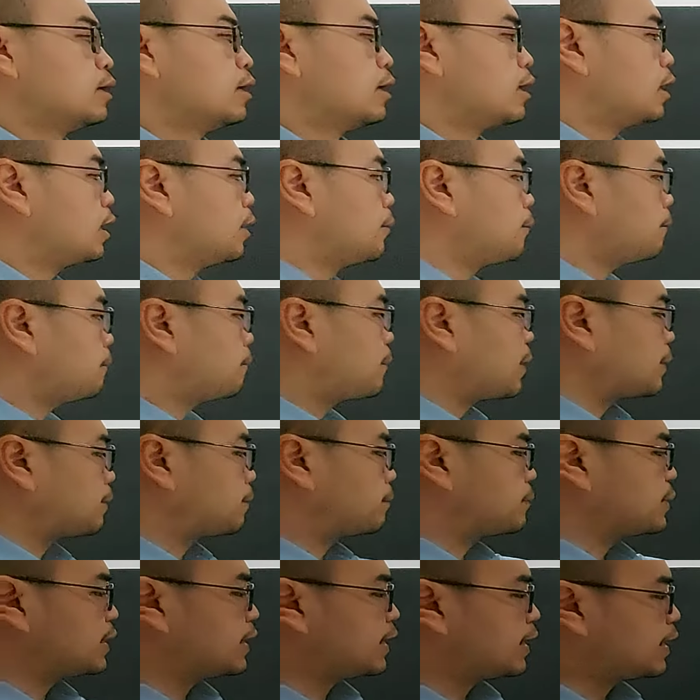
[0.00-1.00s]
4
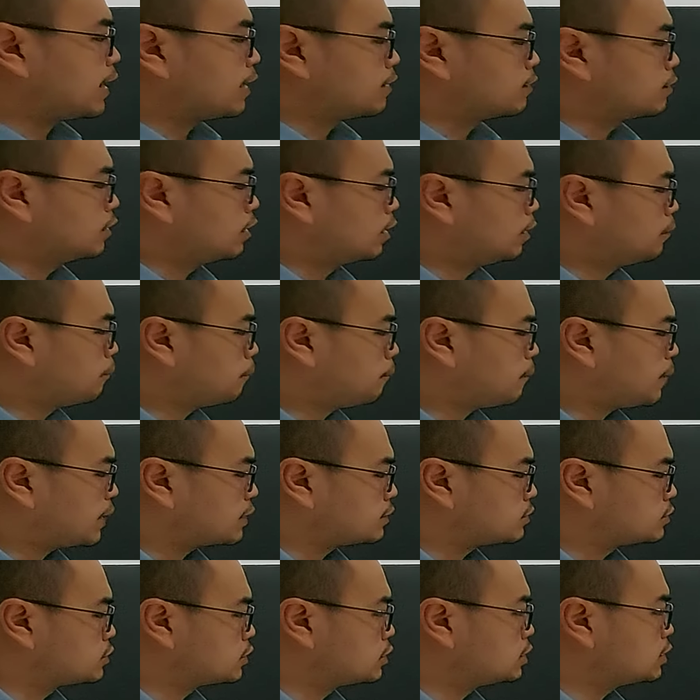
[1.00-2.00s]
pilihan,
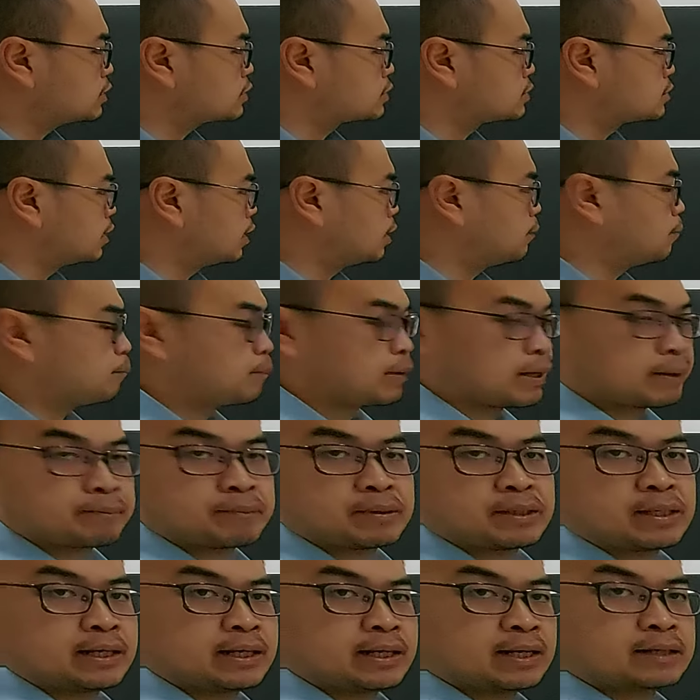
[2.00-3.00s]
4 jenis, 4
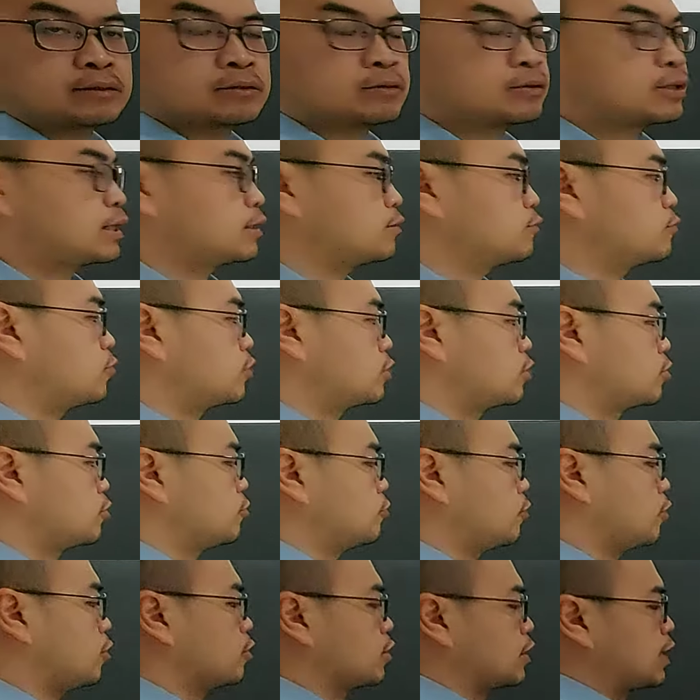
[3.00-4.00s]
pilihan, right? For the
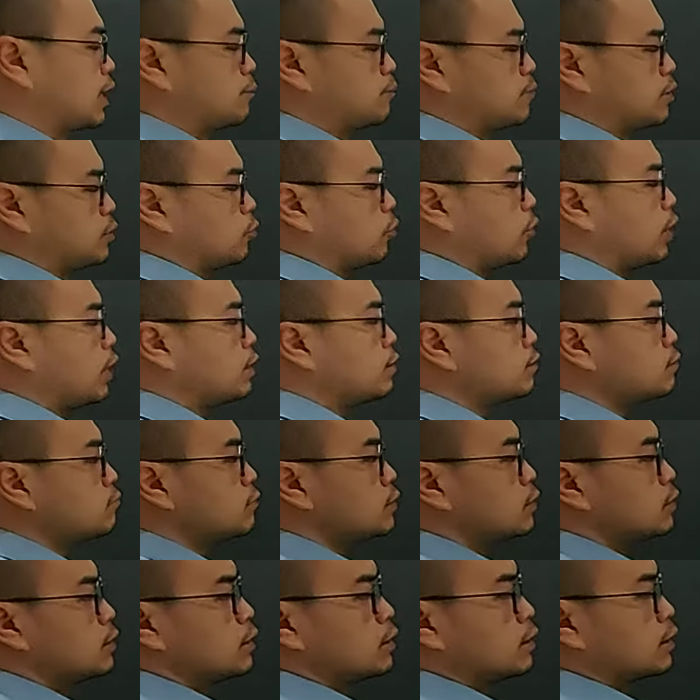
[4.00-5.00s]
4, can be 1,
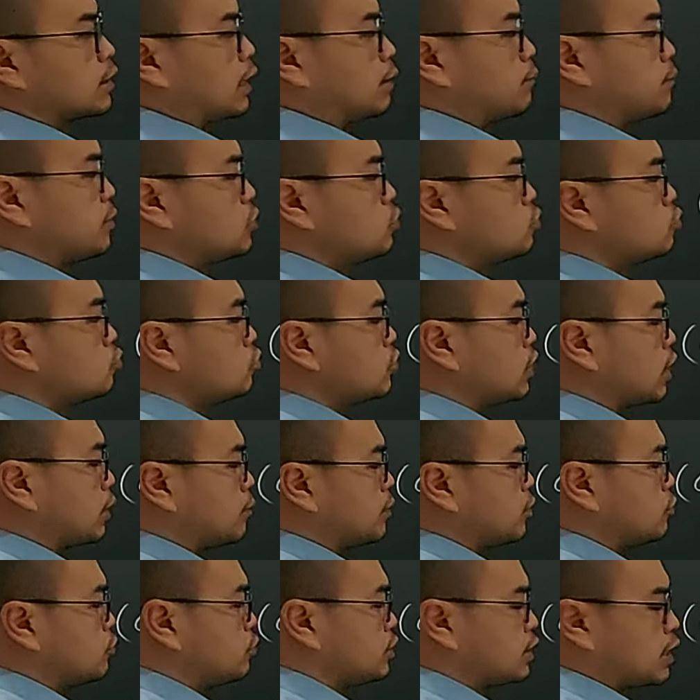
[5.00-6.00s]
can be 2, can
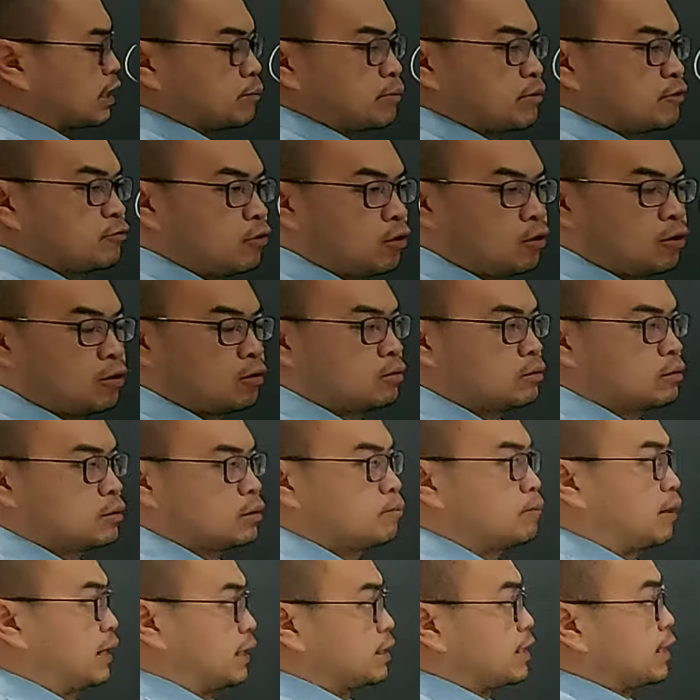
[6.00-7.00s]
be 3, can be 4,
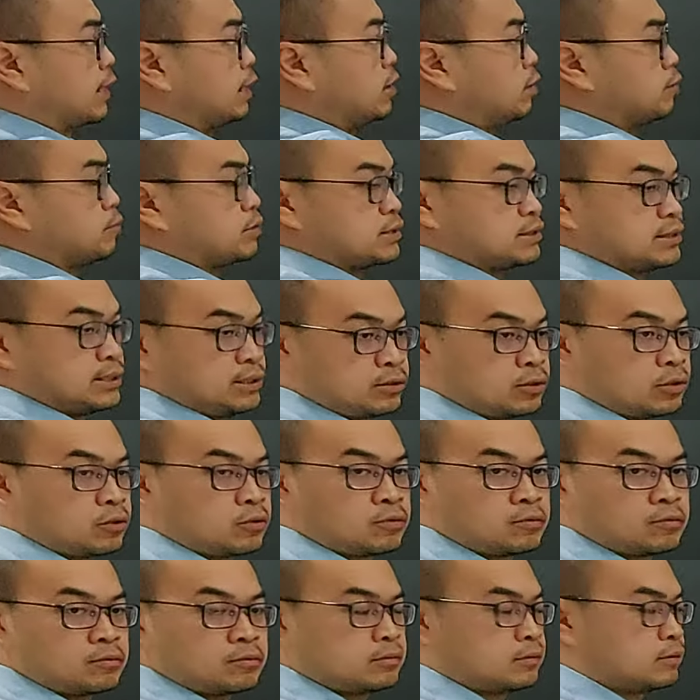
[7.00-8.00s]
but cannot be
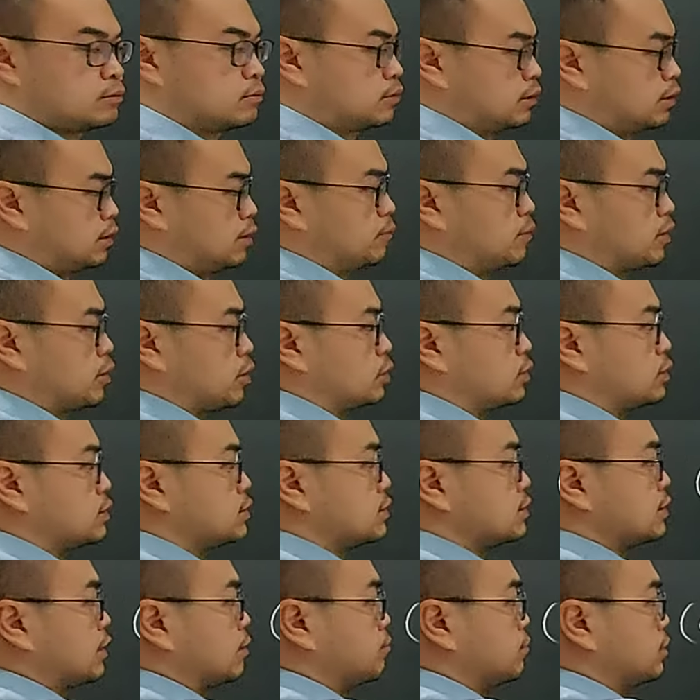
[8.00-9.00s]
0, because this is
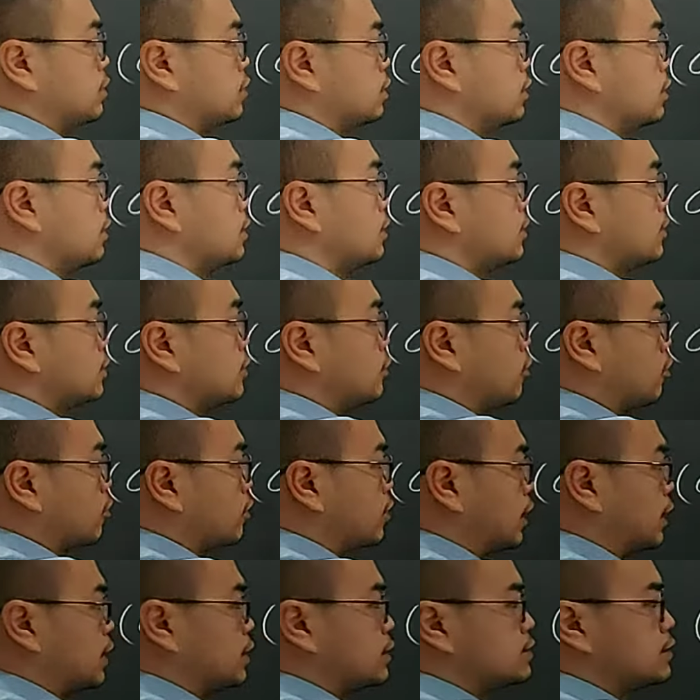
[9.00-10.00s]
a number.
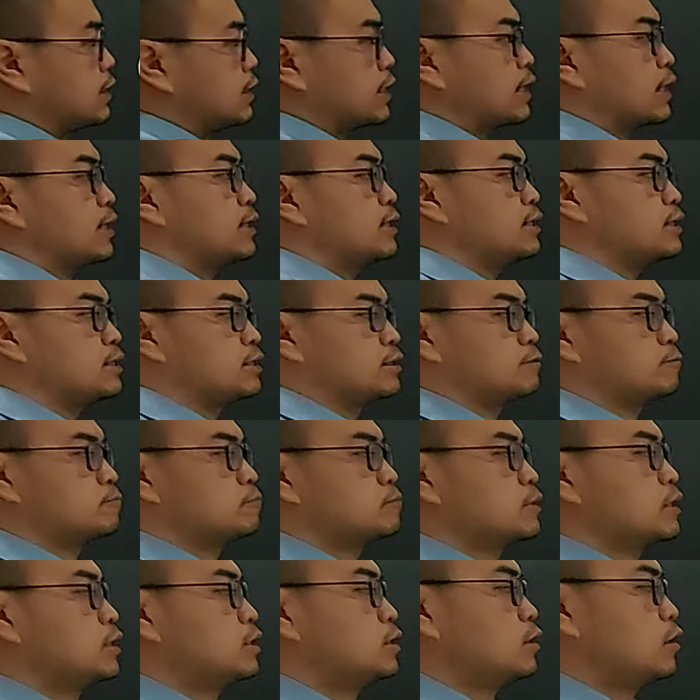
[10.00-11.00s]
Okay, secondly,
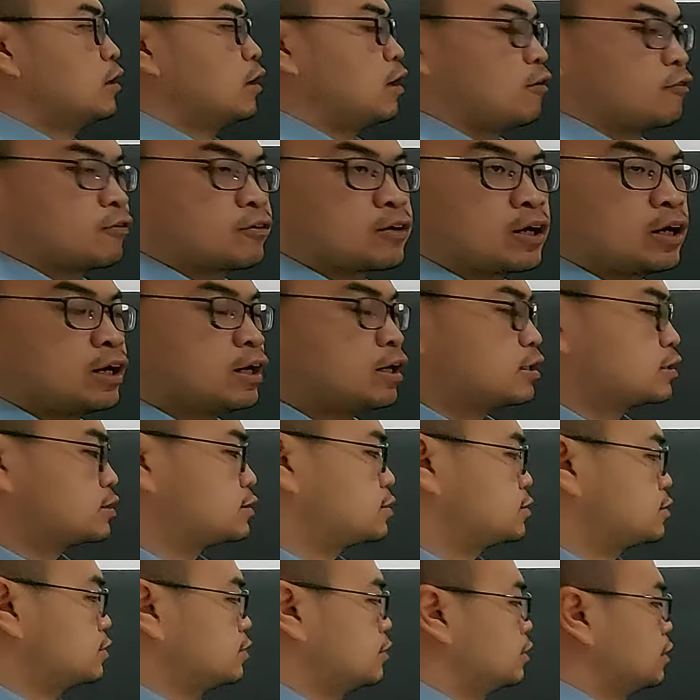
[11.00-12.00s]
of
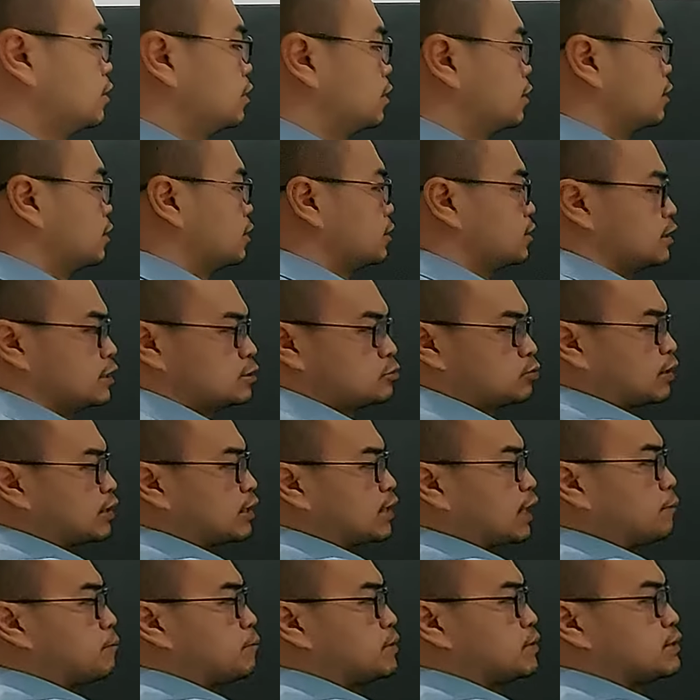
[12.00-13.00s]
course, this one
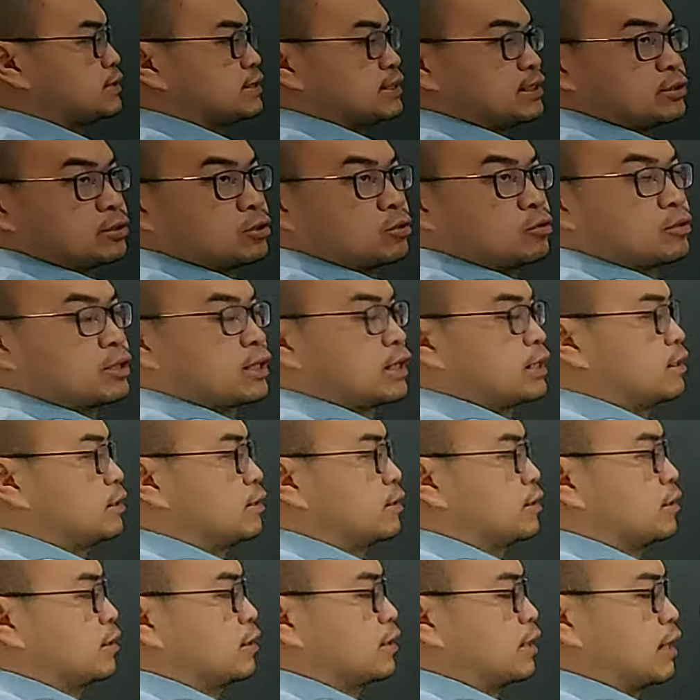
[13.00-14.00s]
can be 0, right?
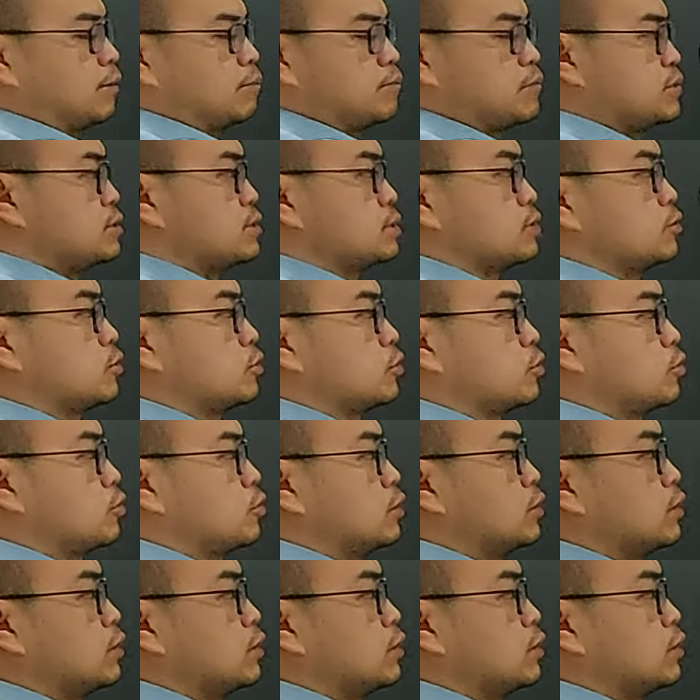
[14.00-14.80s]
Can be 0,